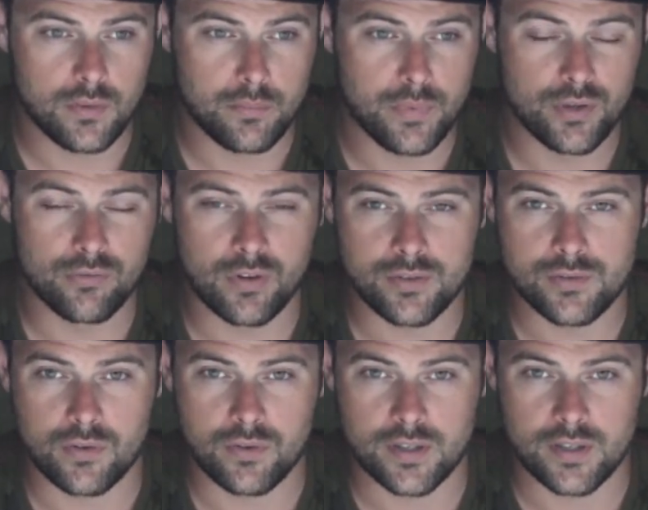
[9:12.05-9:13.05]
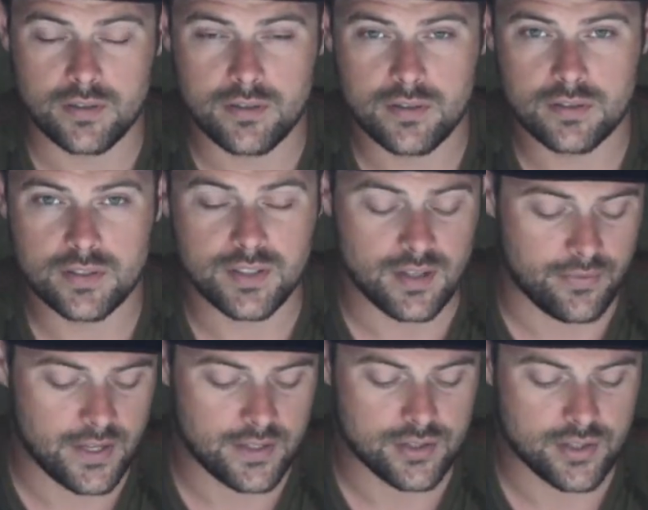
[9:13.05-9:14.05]
the middle runs on a stiff
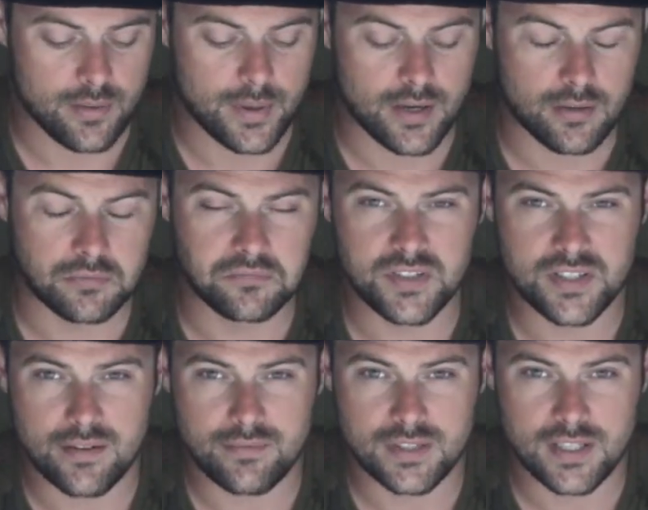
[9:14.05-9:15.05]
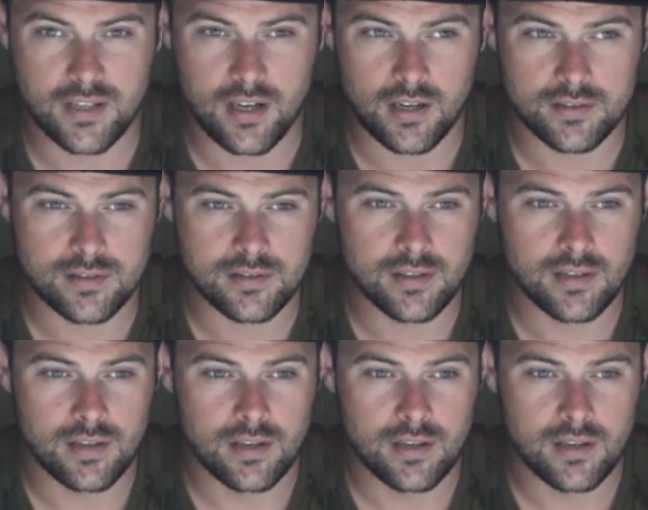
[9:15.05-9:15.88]
hinge at about 70 yards.